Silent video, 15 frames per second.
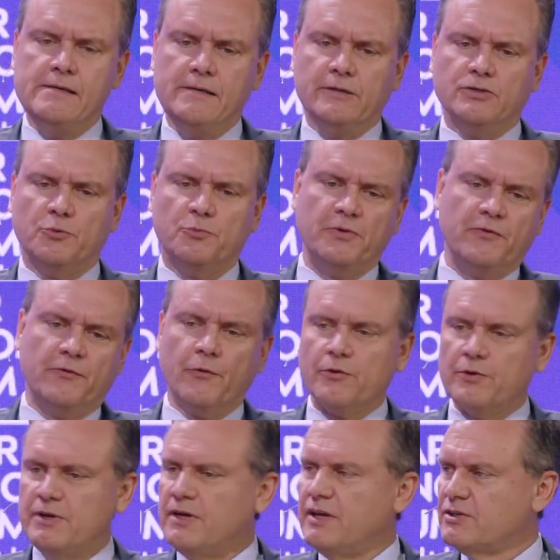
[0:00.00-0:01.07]
So before
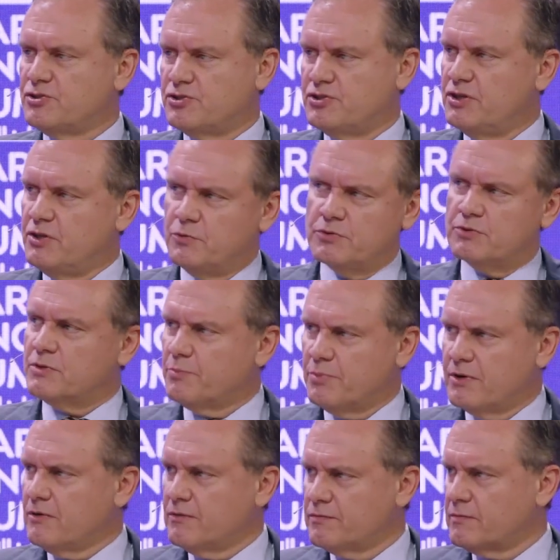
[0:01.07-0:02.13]
ESG was a
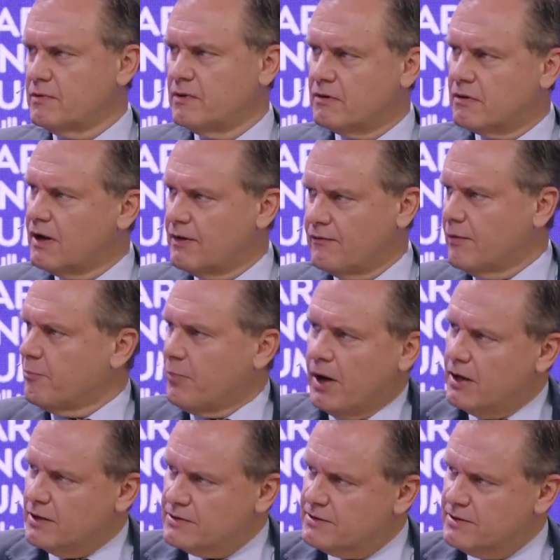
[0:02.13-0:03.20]
bit of, you know, kind of a
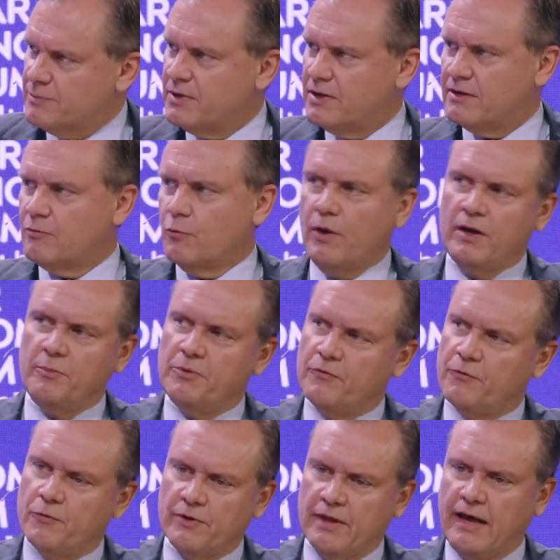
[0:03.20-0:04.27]
buzz, I mean, way
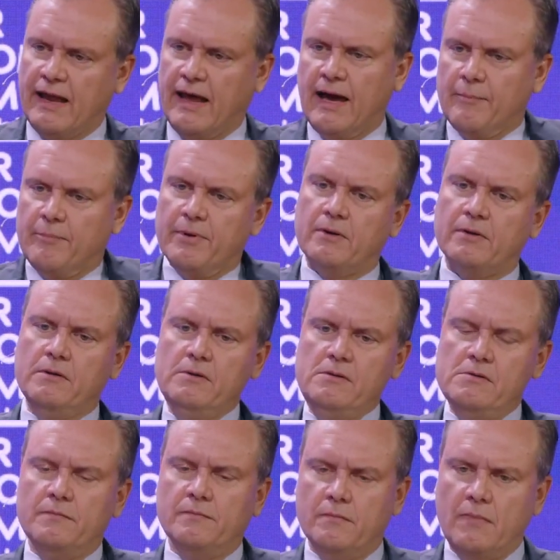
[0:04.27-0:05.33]
before that happened,
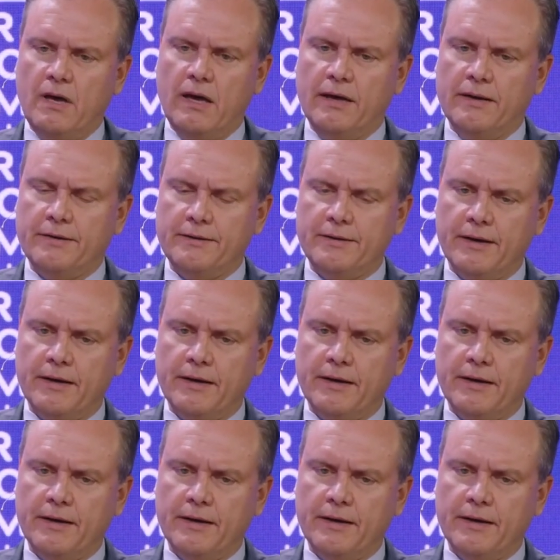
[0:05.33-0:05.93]
and